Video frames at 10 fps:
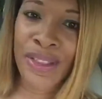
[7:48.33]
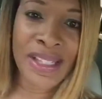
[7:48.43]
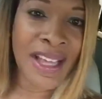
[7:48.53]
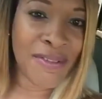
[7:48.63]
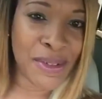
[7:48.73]

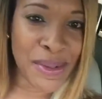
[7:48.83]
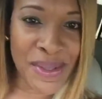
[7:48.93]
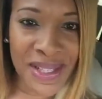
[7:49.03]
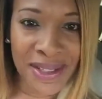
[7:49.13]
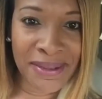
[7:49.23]

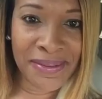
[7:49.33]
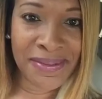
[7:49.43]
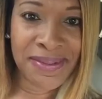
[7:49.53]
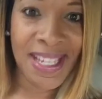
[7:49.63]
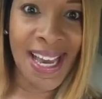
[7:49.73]
levels.
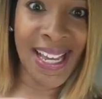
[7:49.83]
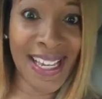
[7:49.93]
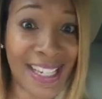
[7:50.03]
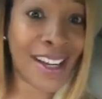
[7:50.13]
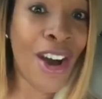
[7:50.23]
I
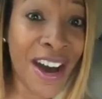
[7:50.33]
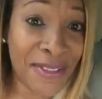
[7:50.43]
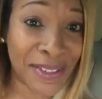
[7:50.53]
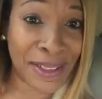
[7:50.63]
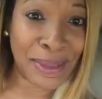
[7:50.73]
get an
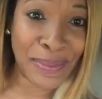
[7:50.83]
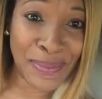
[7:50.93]
offer.